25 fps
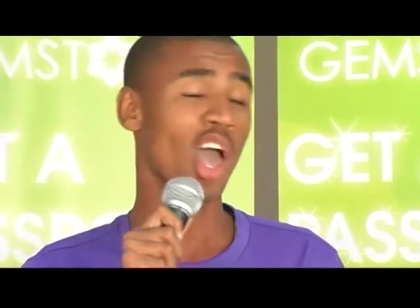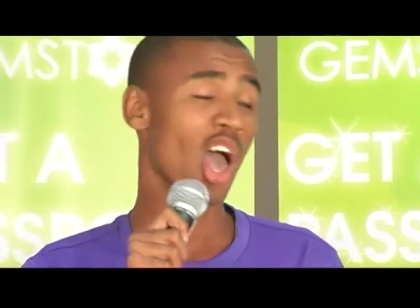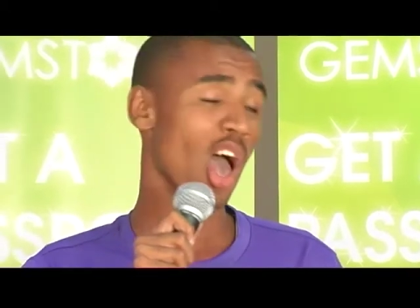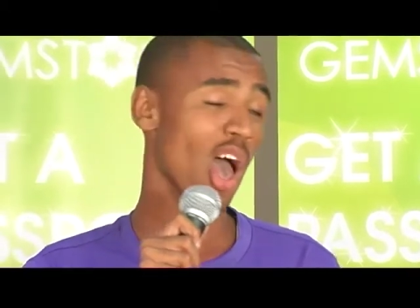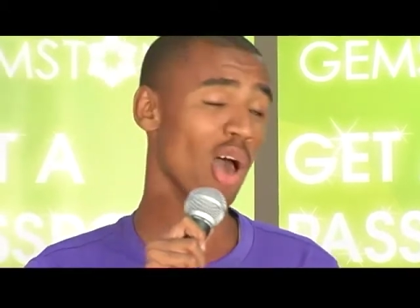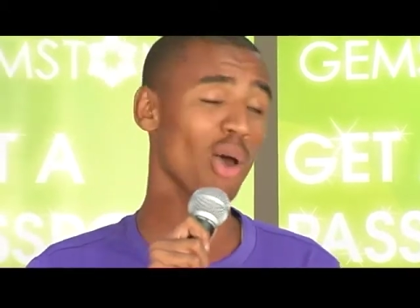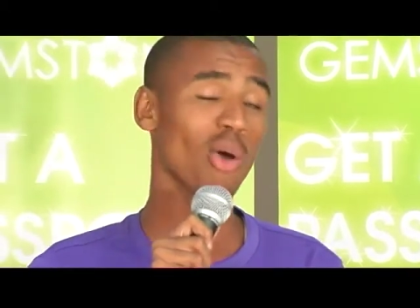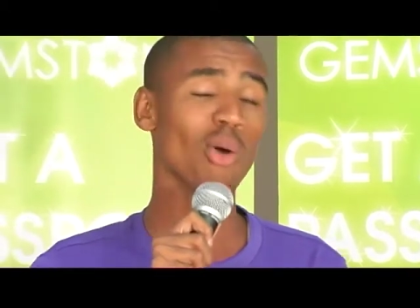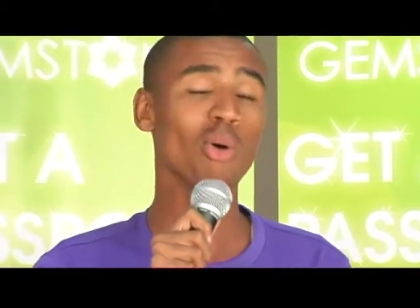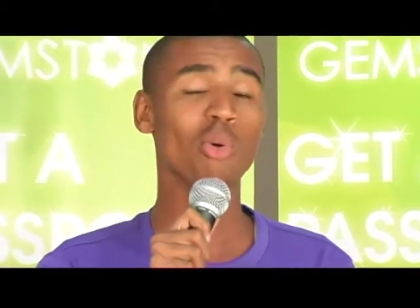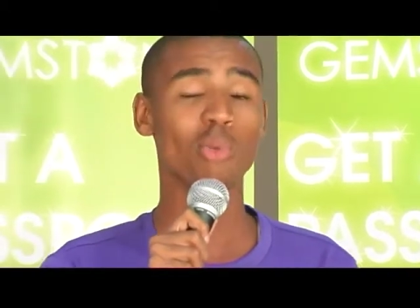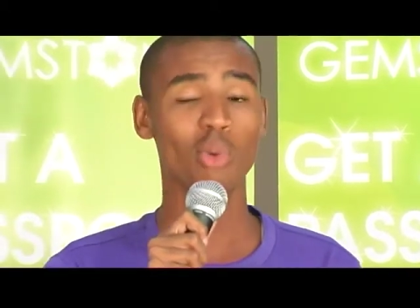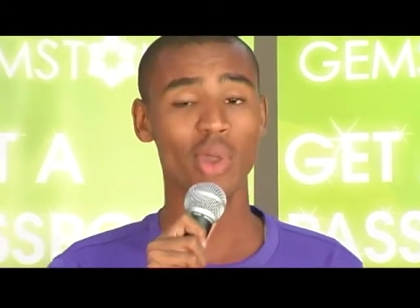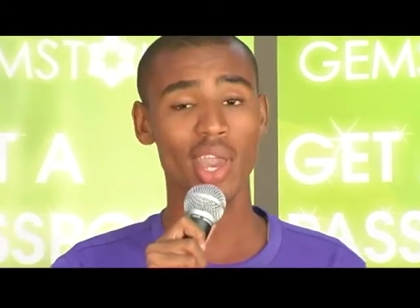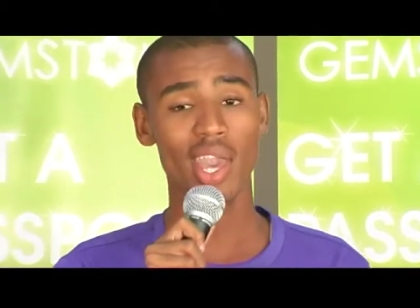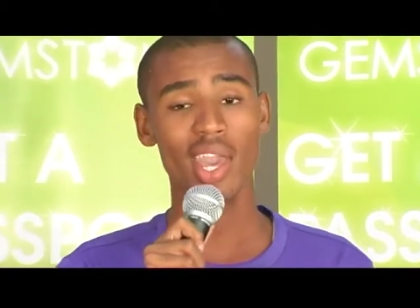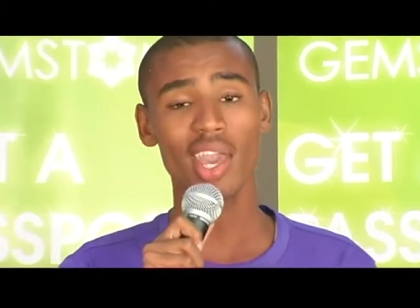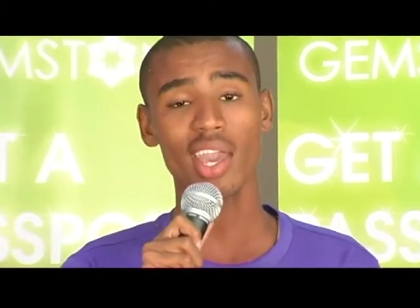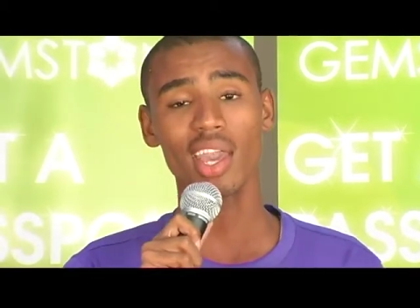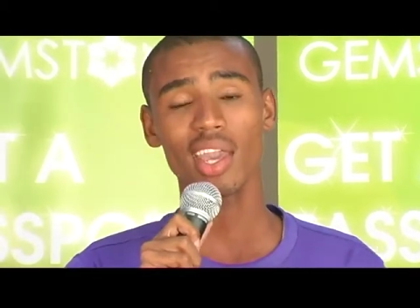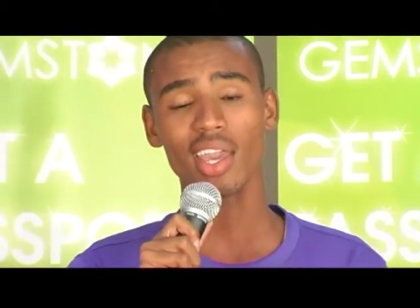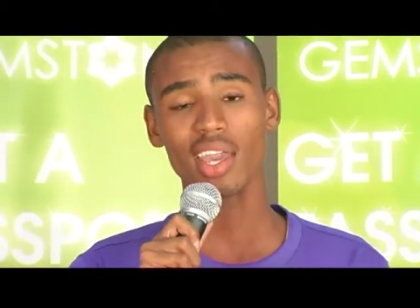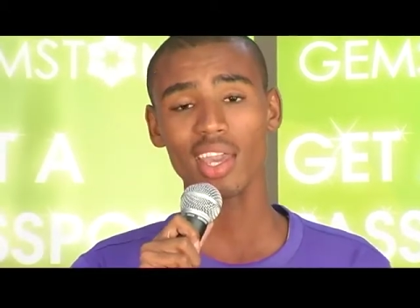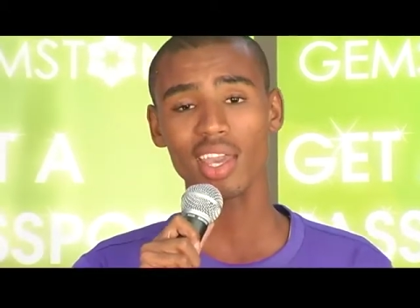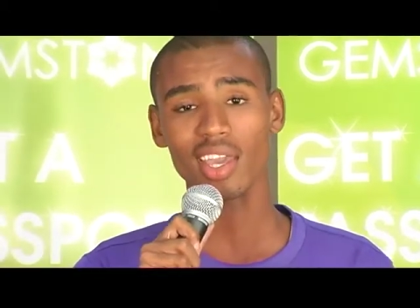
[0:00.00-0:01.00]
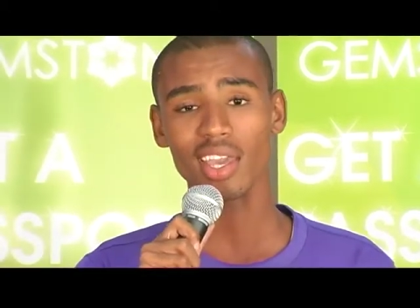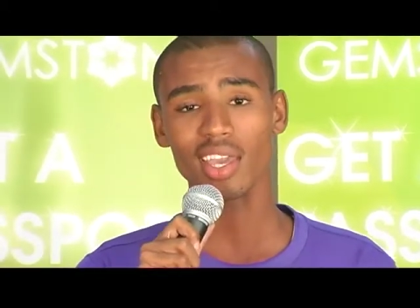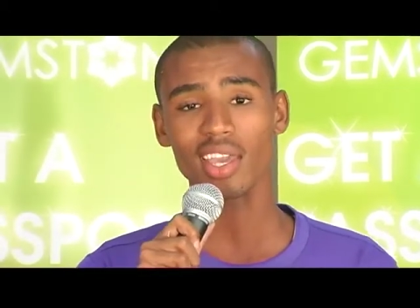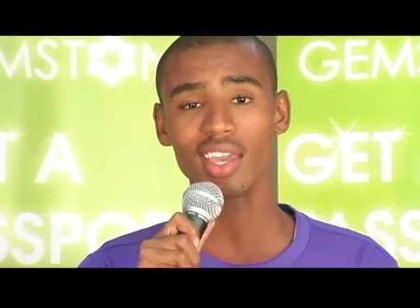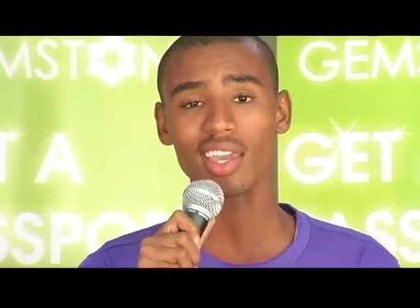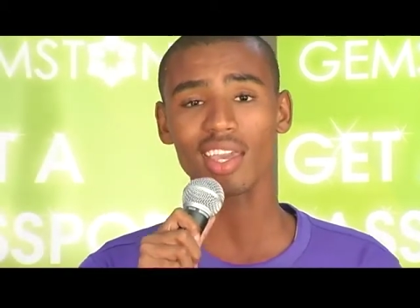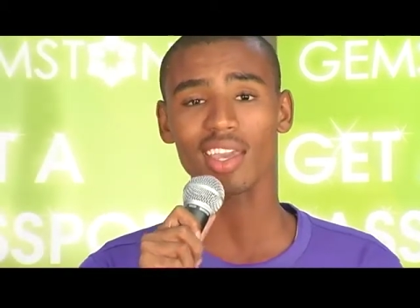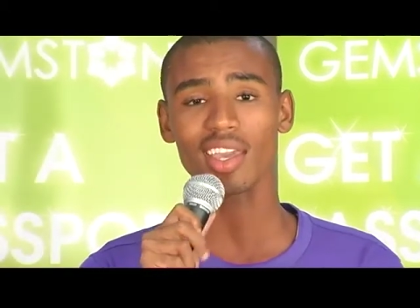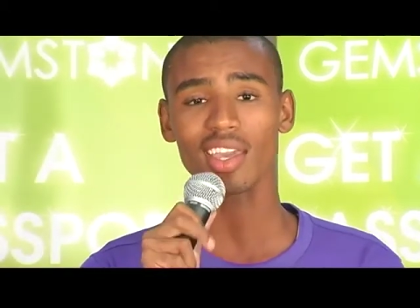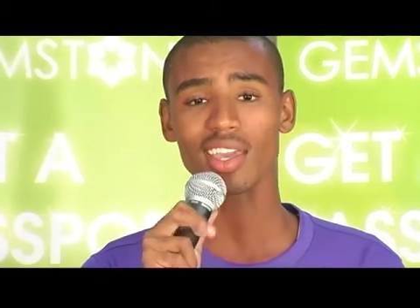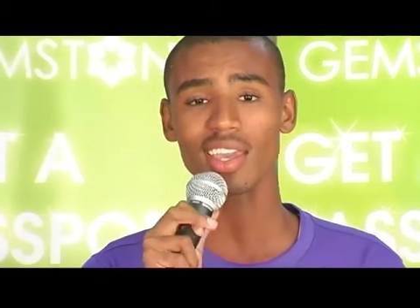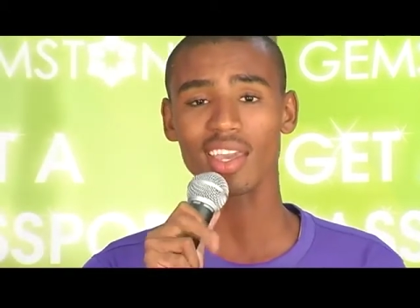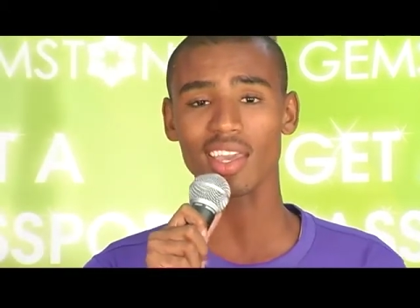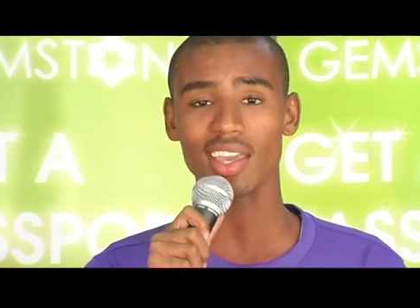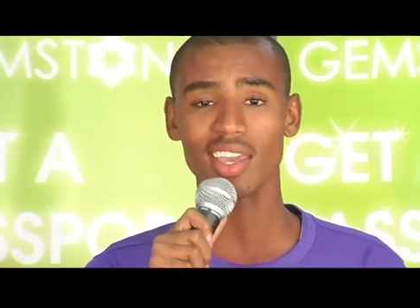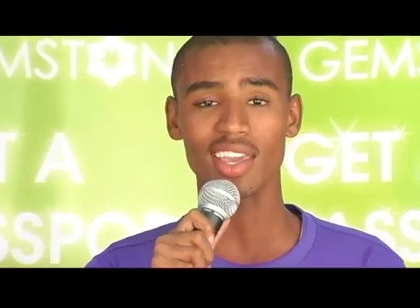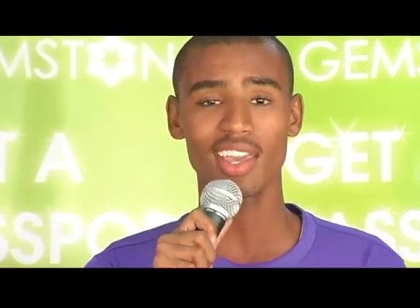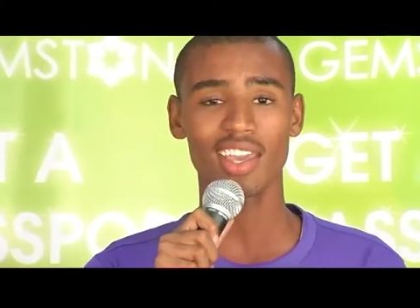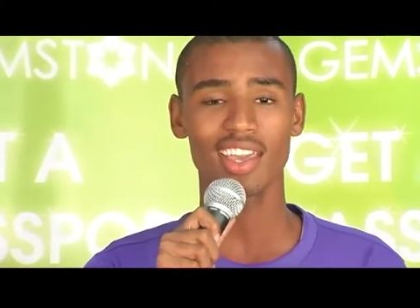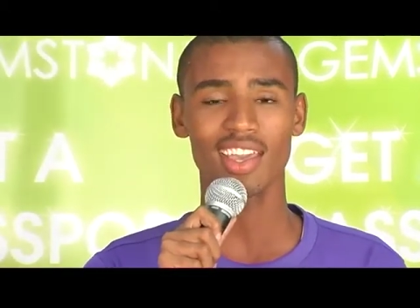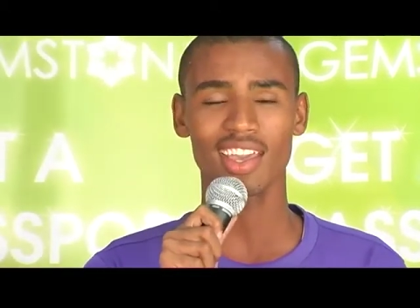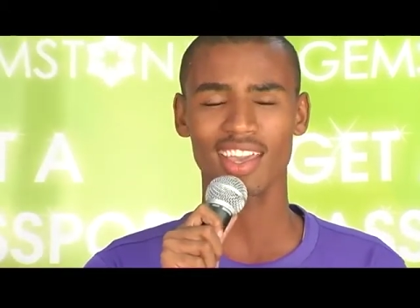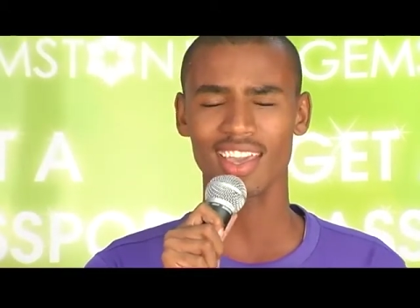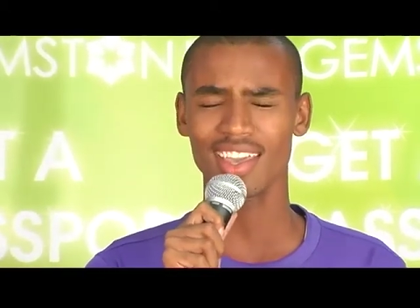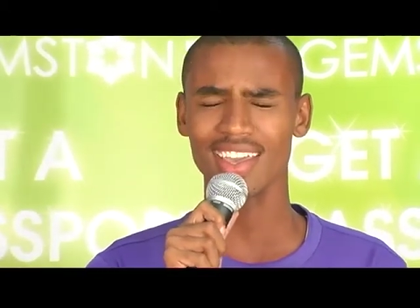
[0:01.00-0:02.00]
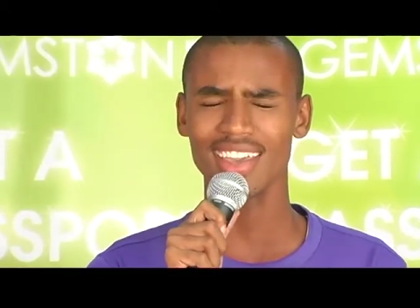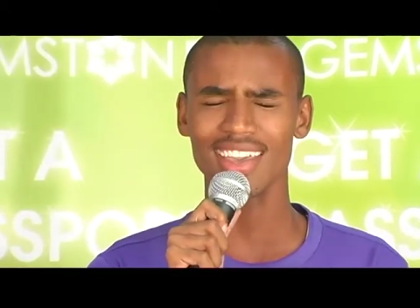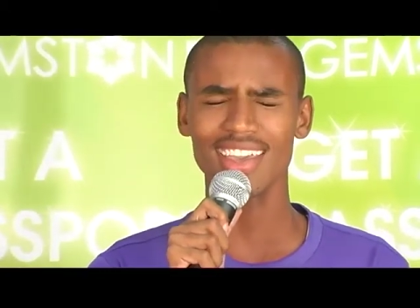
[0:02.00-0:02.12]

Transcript: away.